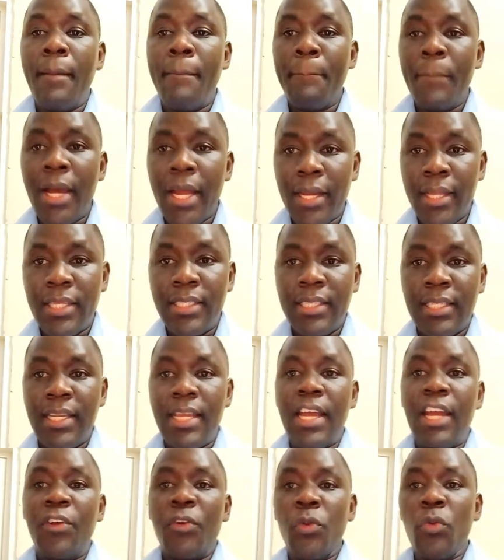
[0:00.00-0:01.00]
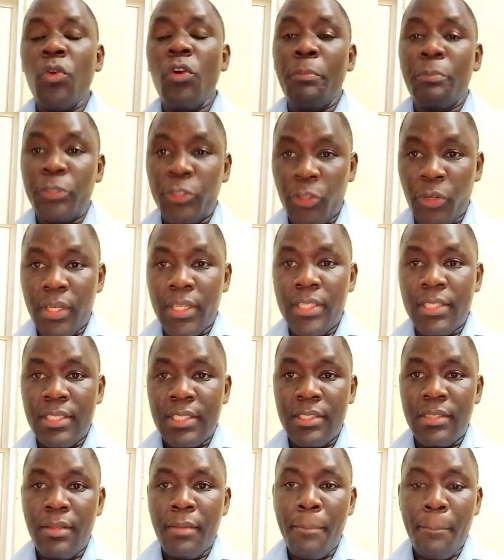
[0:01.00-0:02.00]
marriage, there are two
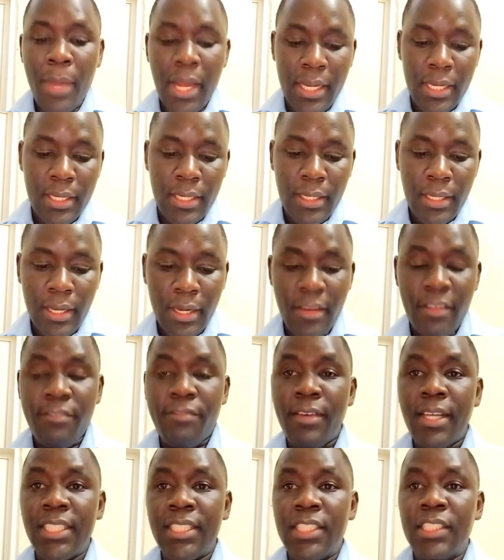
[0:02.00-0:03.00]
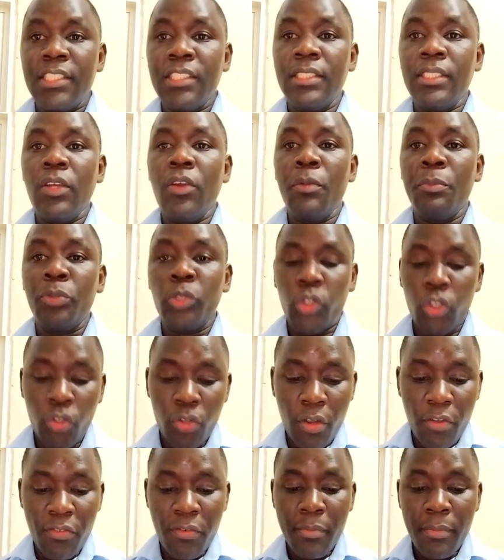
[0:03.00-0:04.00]
options, but the first option
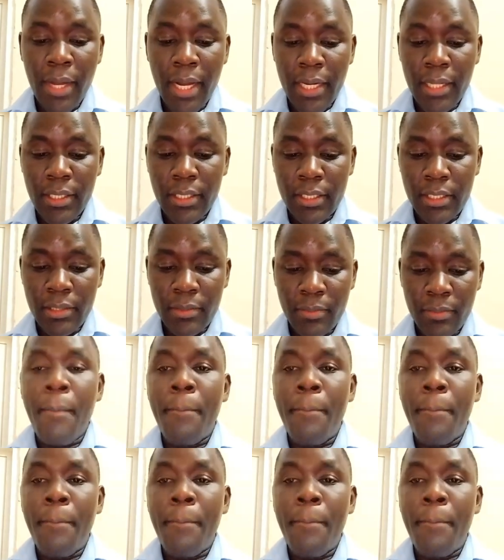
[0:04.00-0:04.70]
of marriage,